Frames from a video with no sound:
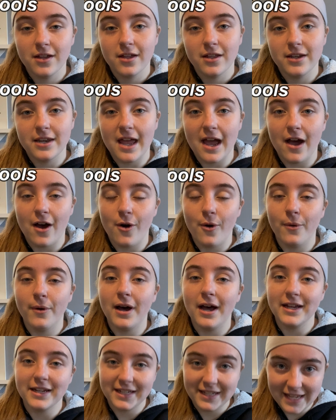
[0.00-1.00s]
Now,
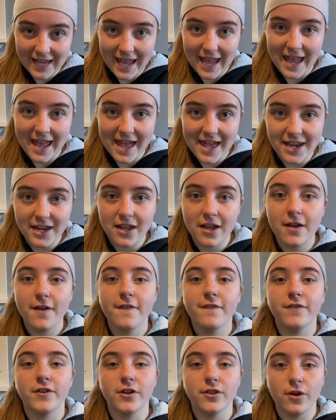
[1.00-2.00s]
again,
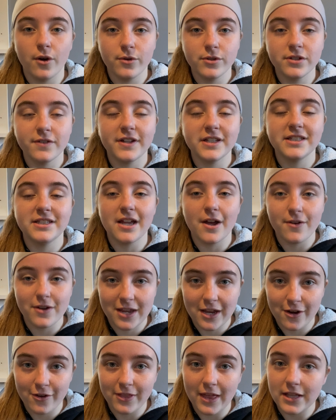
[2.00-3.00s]
for those of us down
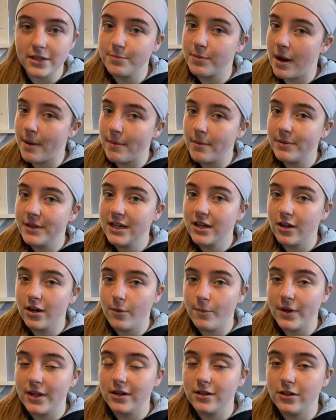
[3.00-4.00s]
here, you're probably gonna
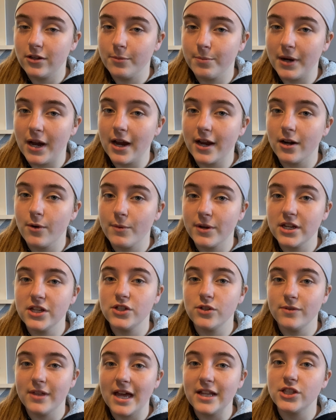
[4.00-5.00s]
want to
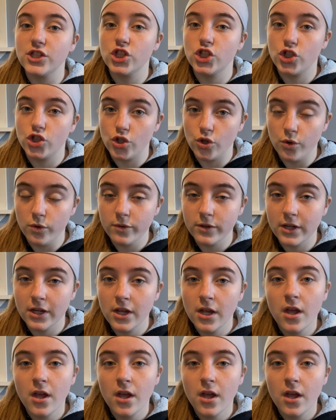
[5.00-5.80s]
do that soon.